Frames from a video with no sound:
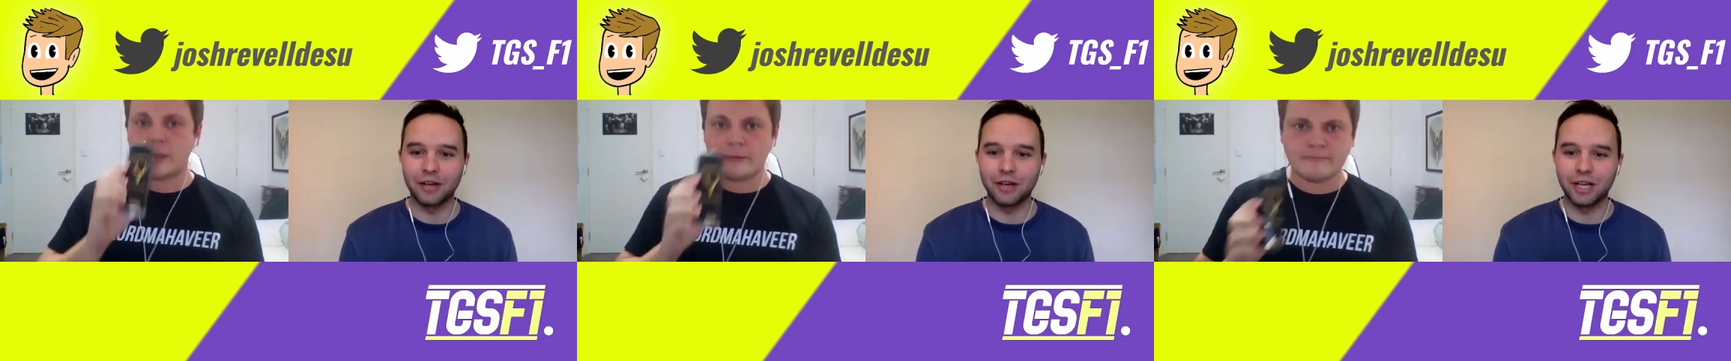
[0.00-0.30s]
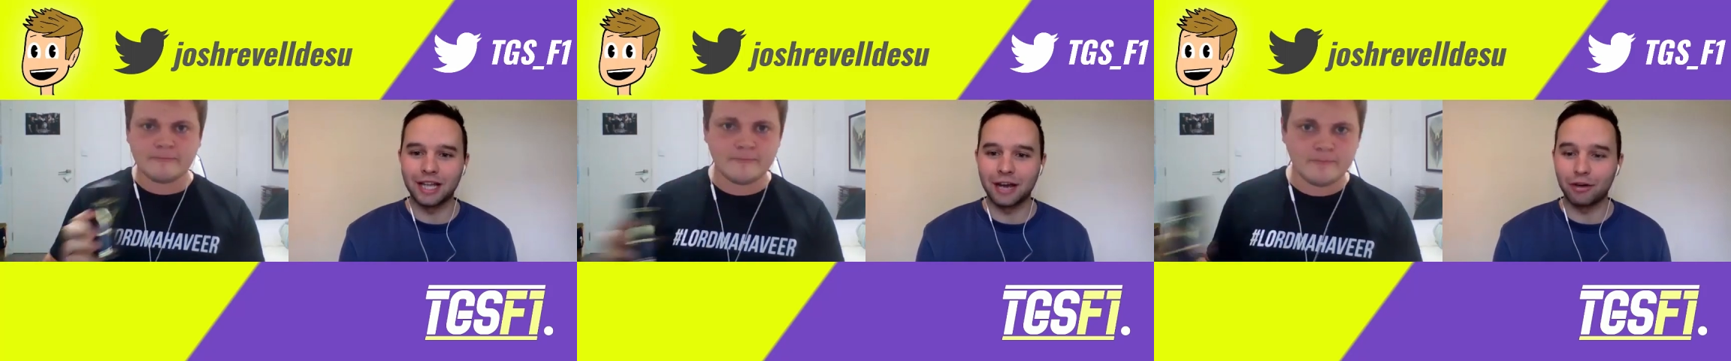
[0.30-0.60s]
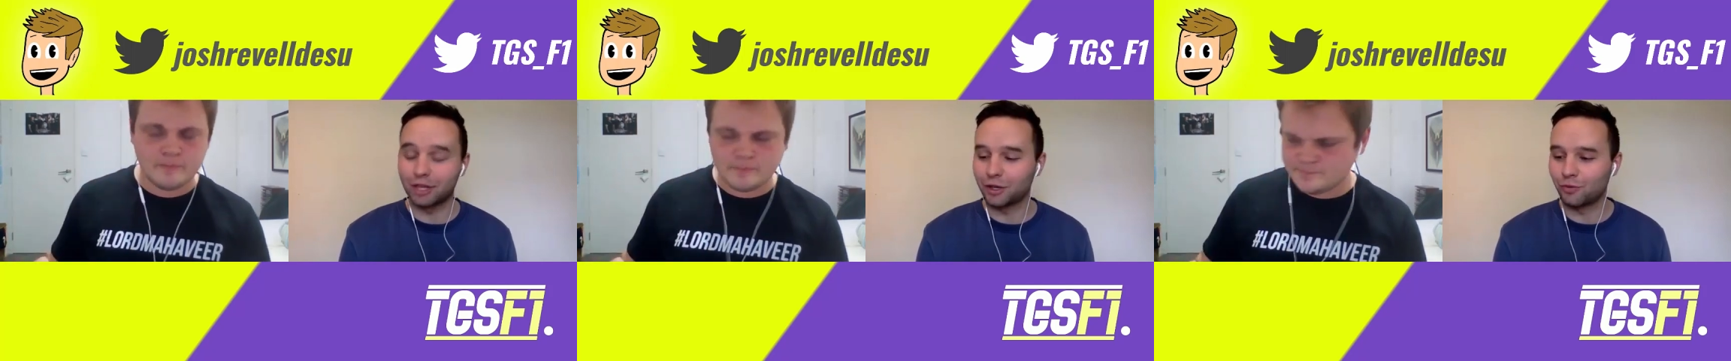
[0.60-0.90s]
Speaker 1: outlined there, I
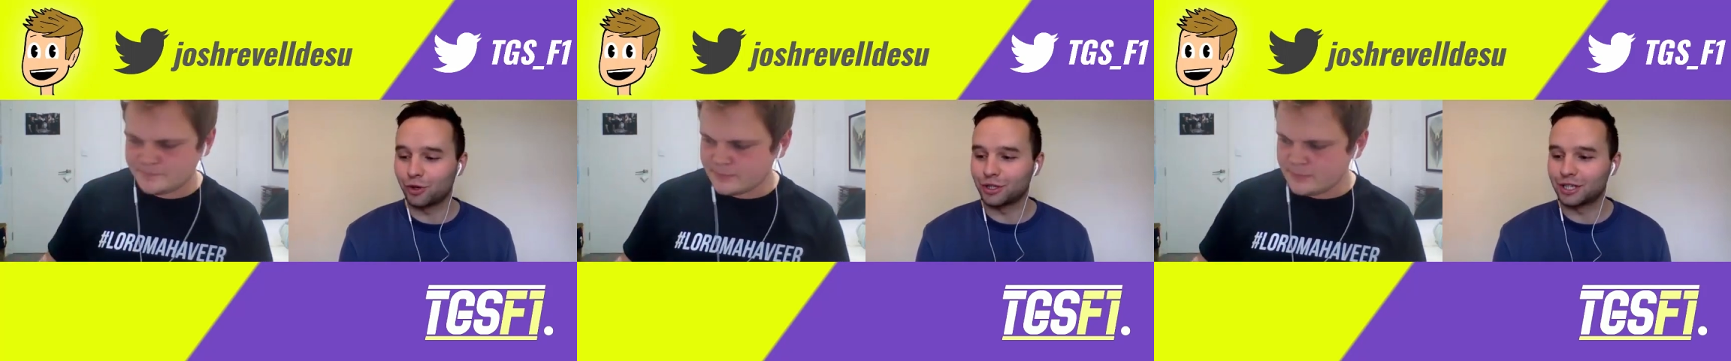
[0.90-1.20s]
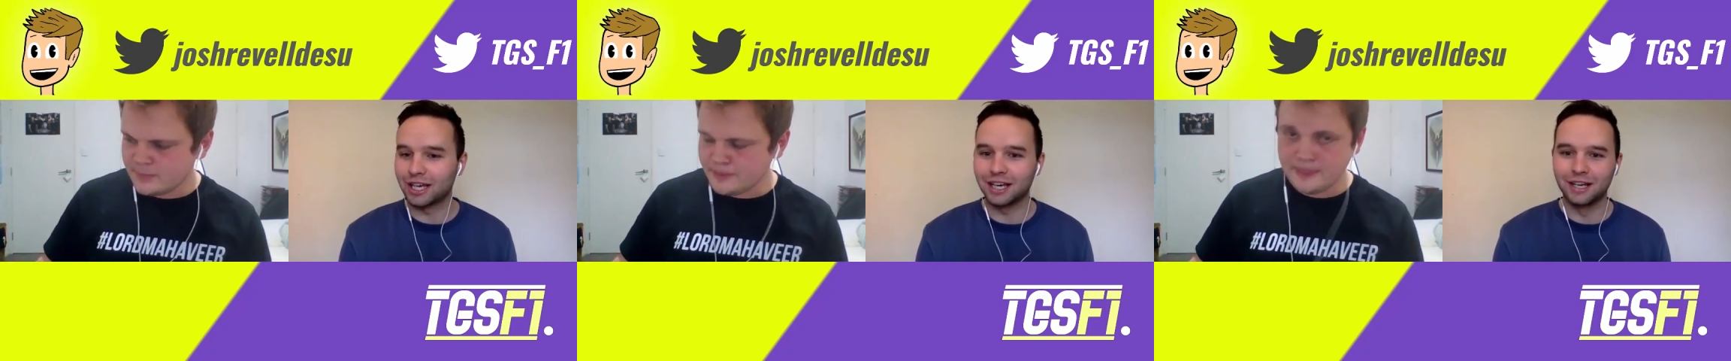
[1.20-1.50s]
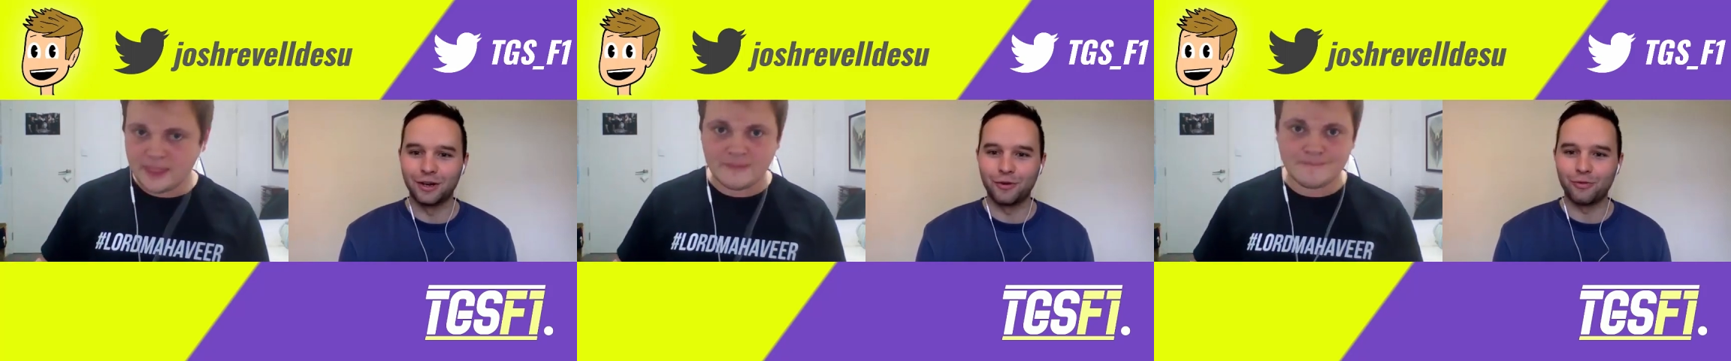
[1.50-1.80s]
think it would uh,
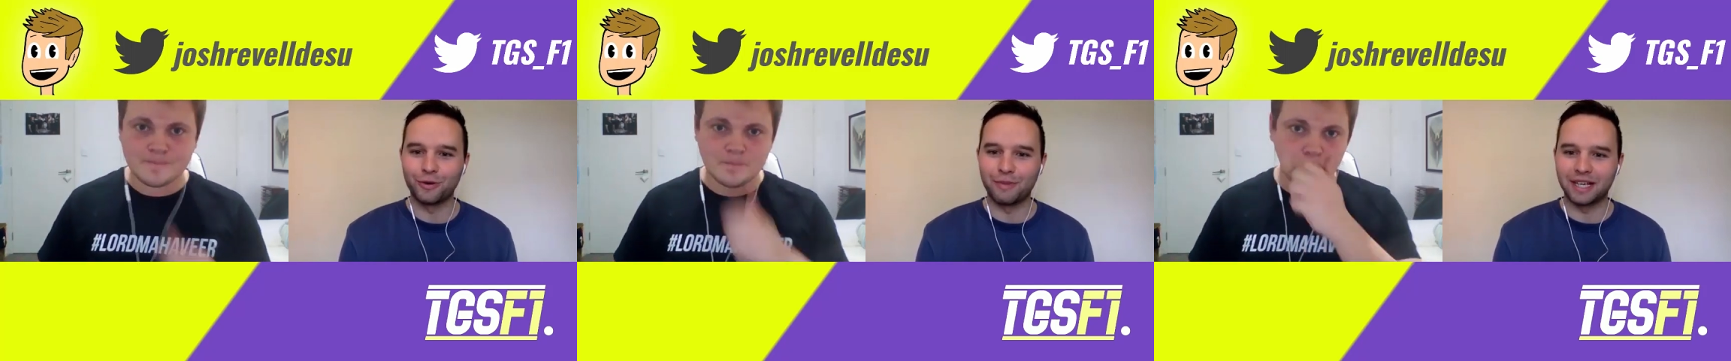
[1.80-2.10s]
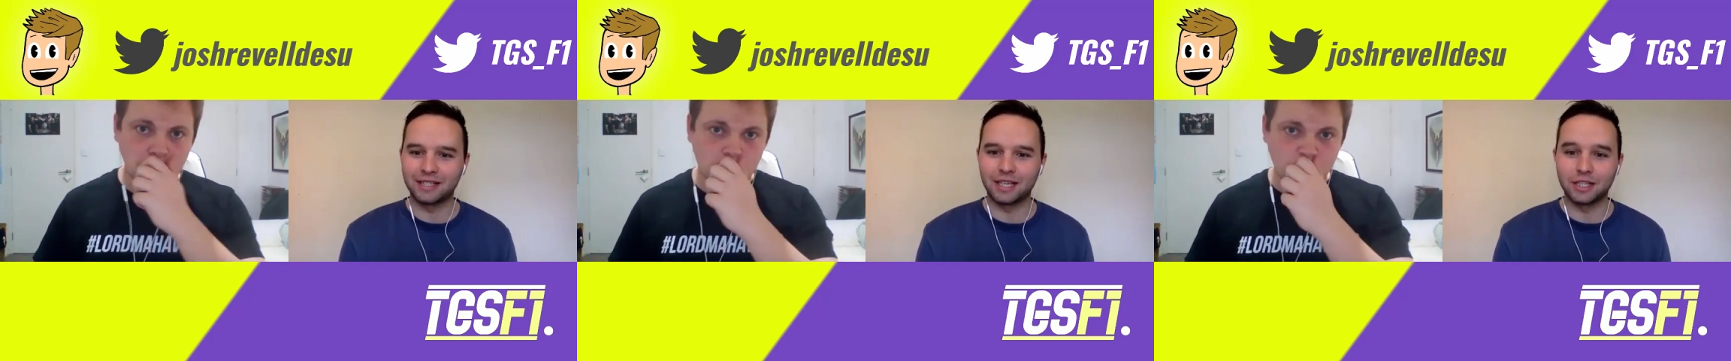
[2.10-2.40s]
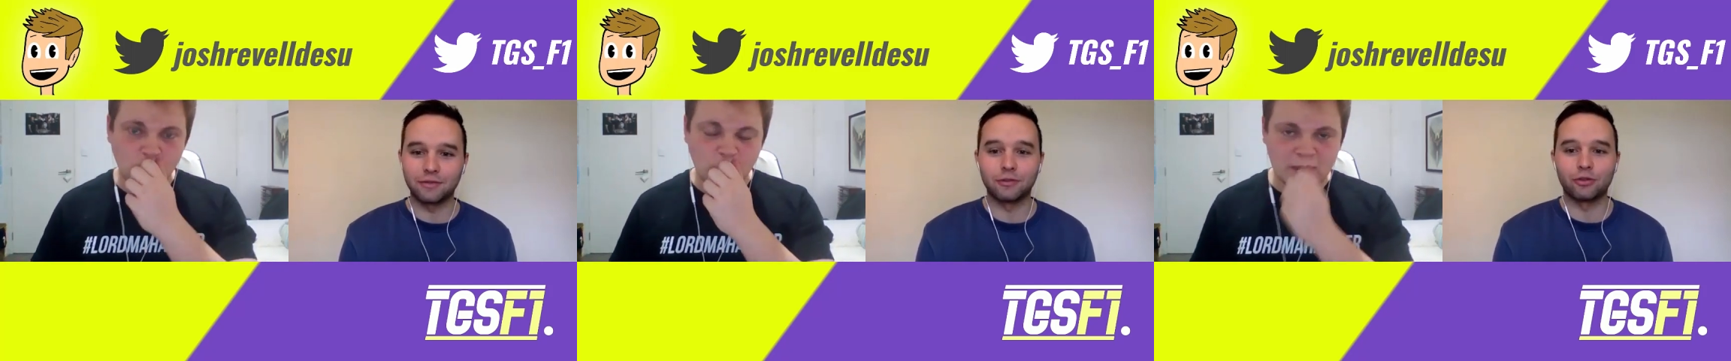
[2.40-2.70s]
would make
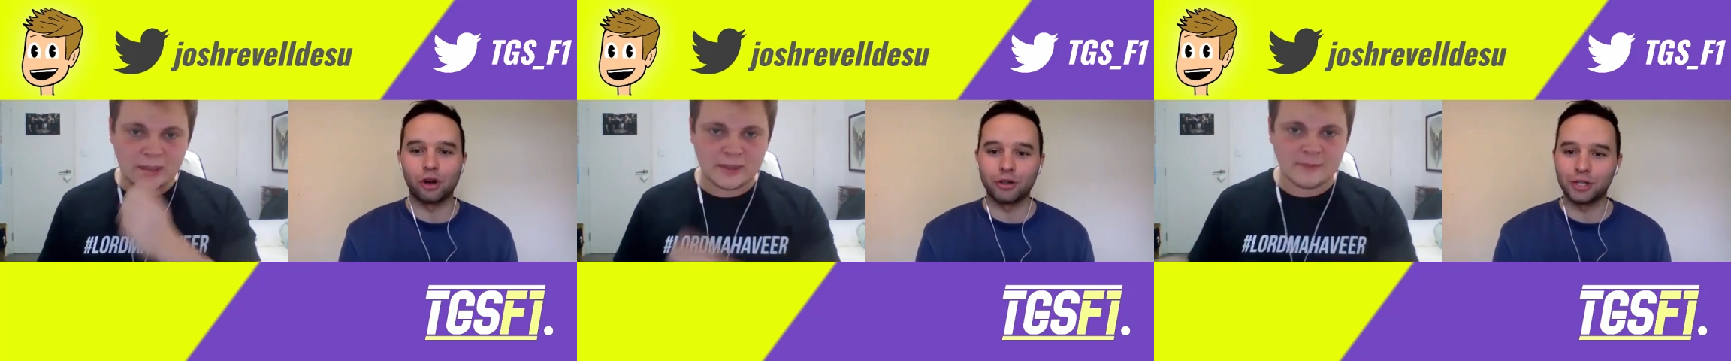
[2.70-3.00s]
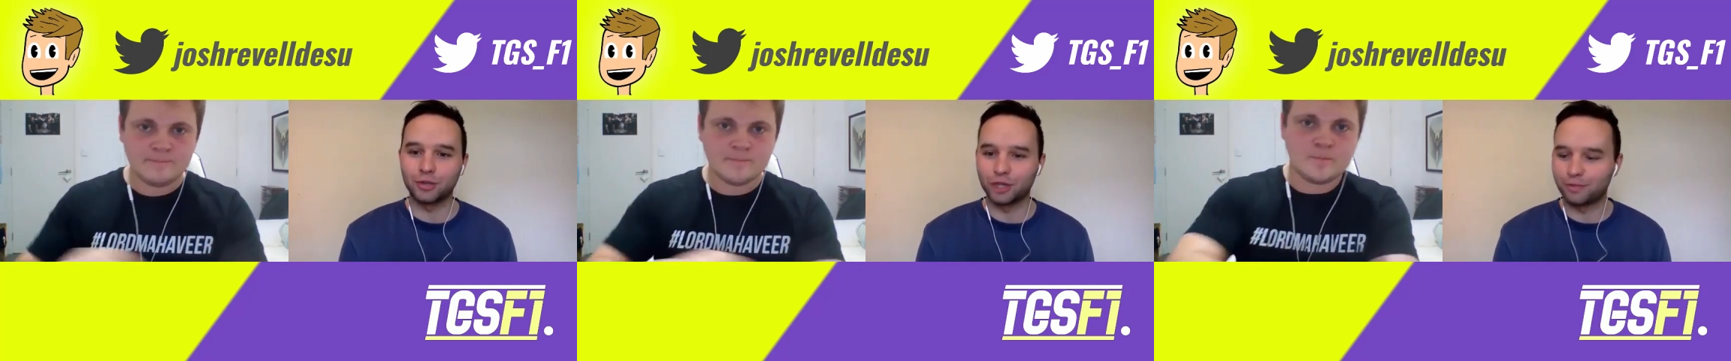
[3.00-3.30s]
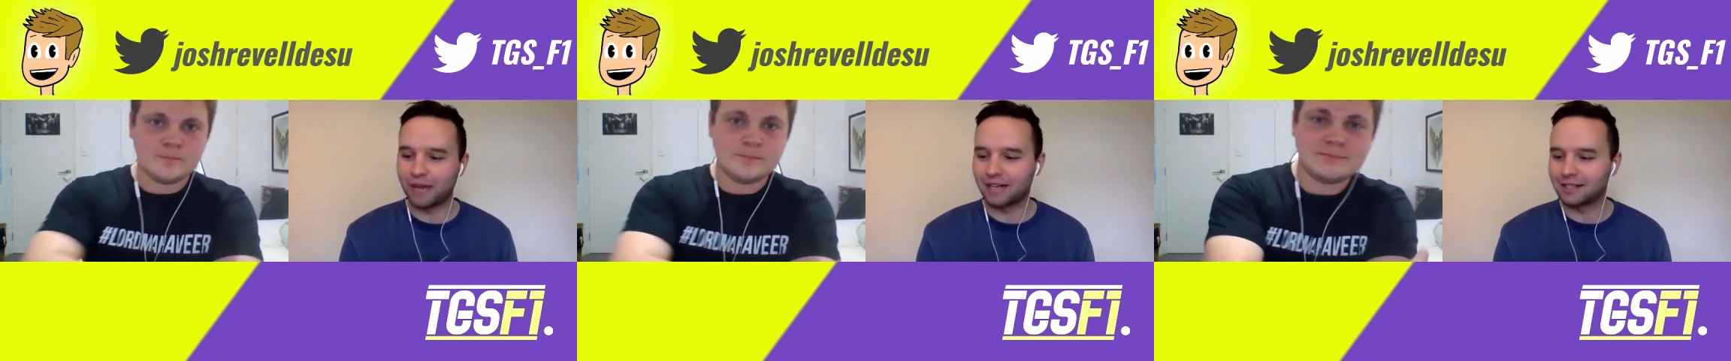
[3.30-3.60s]
sense for Ferrari to
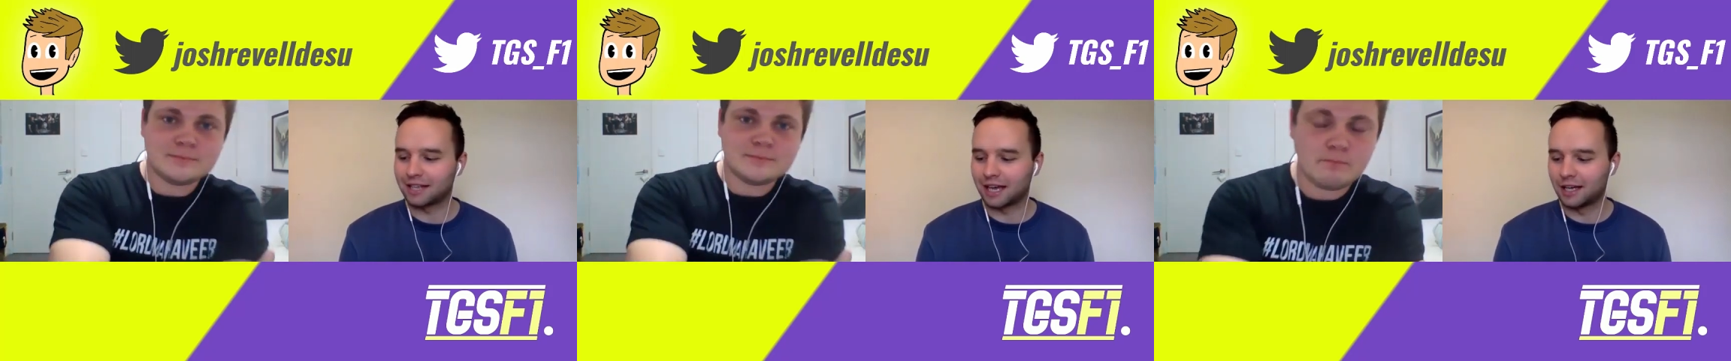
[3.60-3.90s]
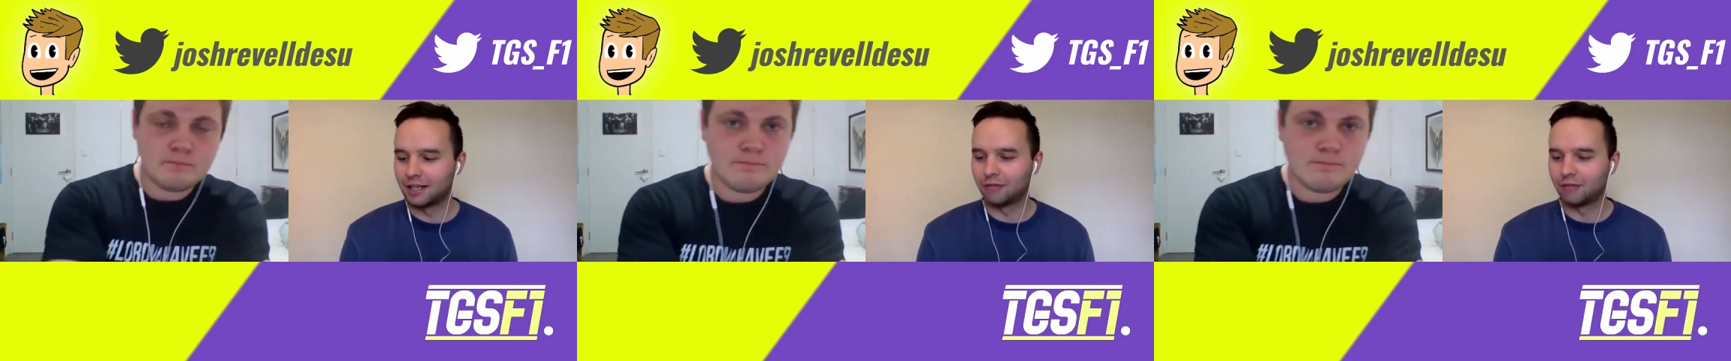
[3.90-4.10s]
switch back to that